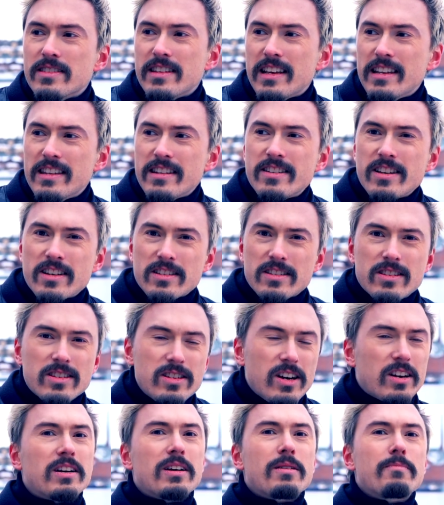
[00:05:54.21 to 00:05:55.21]
and then it just
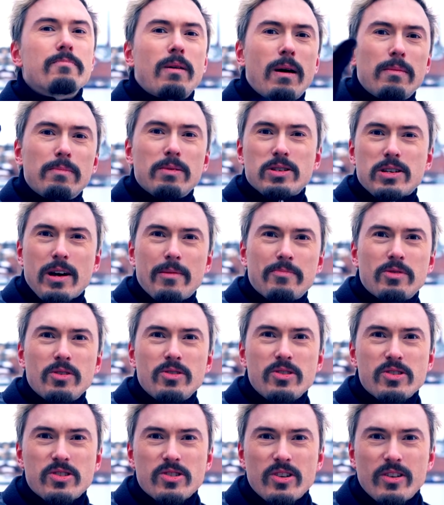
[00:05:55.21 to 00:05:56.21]
suddenly bubbles up
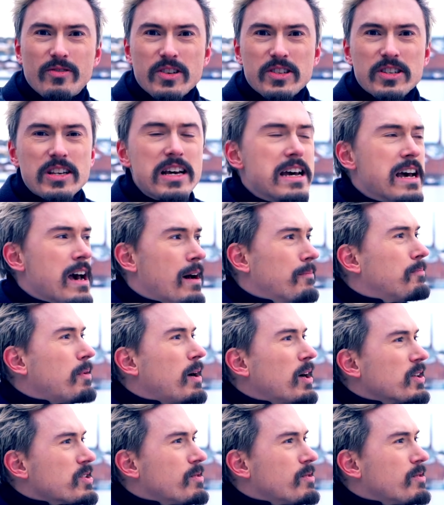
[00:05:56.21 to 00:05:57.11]
to the surface and